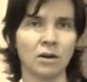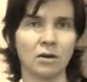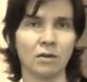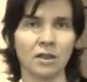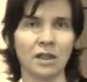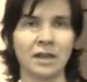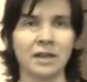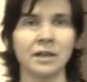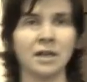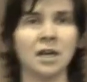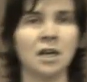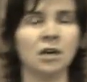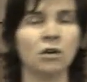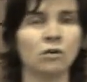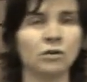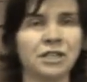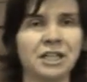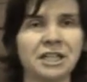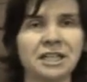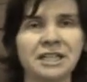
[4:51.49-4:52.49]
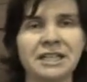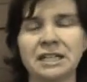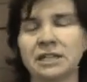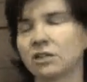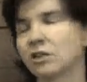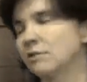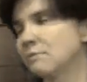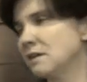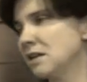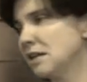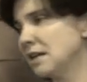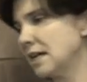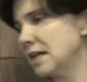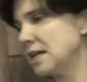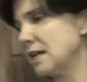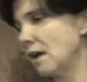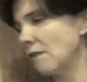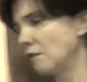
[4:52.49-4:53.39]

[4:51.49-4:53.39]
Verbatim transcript: on the autistic community.